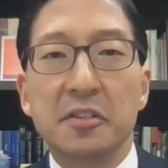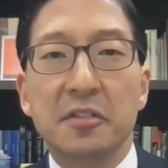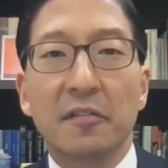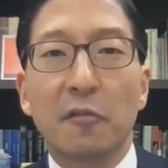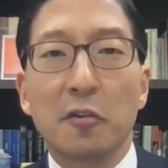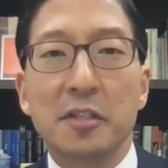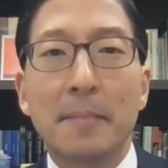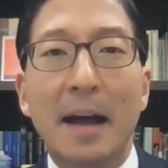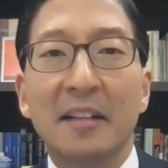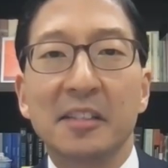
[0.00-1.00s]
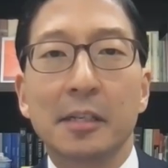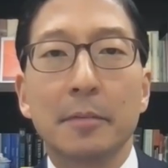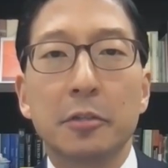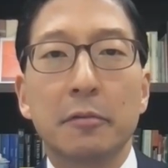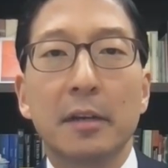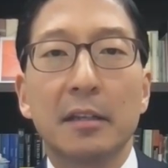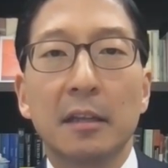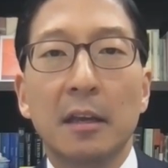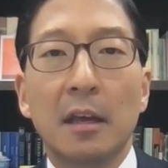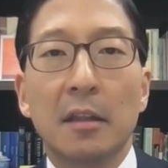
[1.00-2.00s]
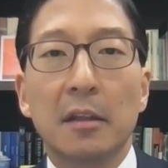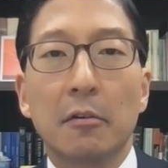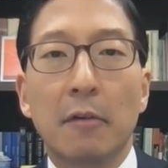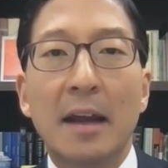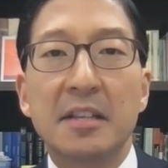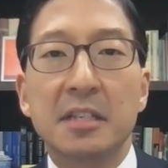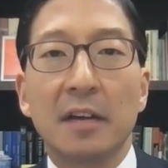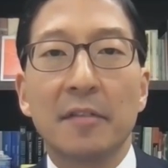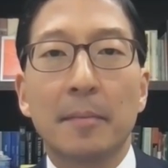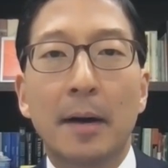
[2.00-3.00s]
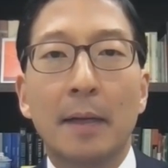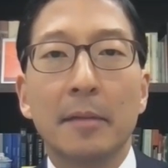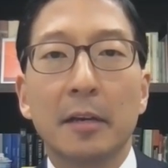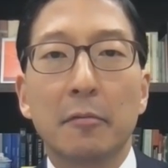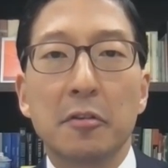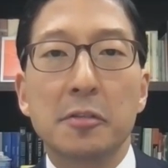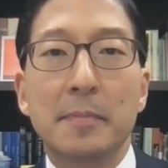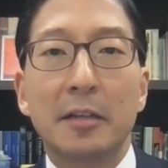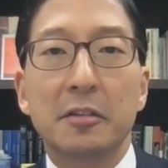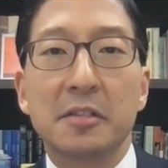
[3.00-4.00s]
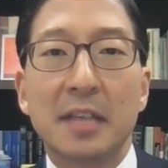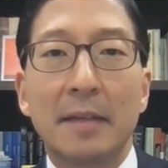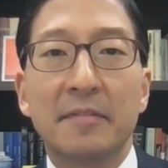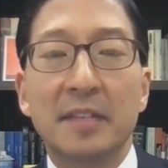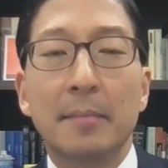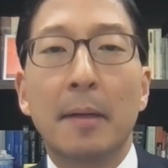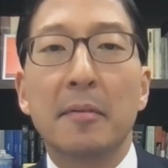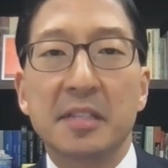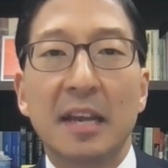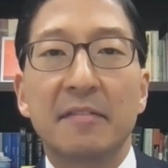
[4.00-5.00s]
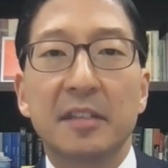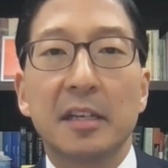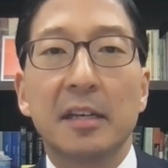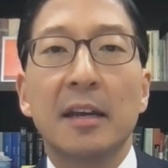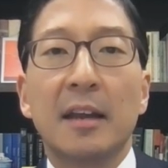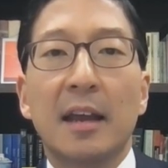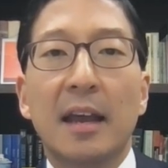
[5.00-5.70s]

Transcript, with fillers: is, of course, a balancing between the rights of the public with respect to safety, public safety, mm-hmm.